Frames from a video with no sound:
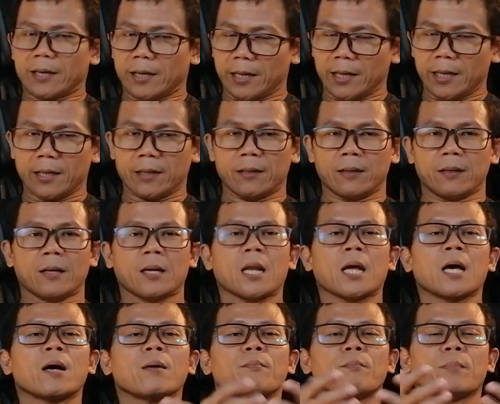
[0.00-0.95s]

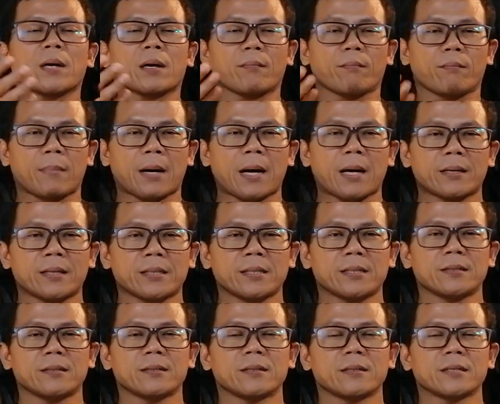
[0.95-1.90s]
and make
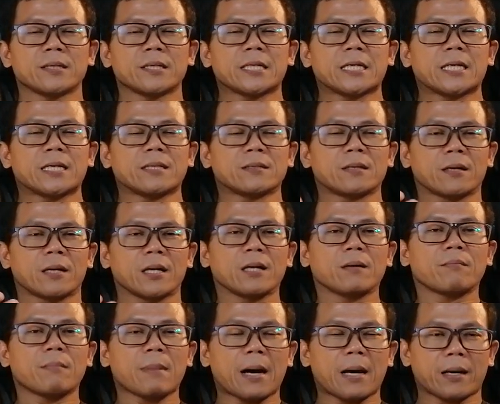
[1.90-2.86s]
money in the
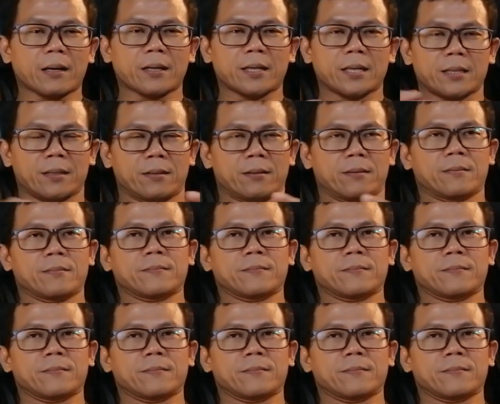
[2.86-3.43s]
real market.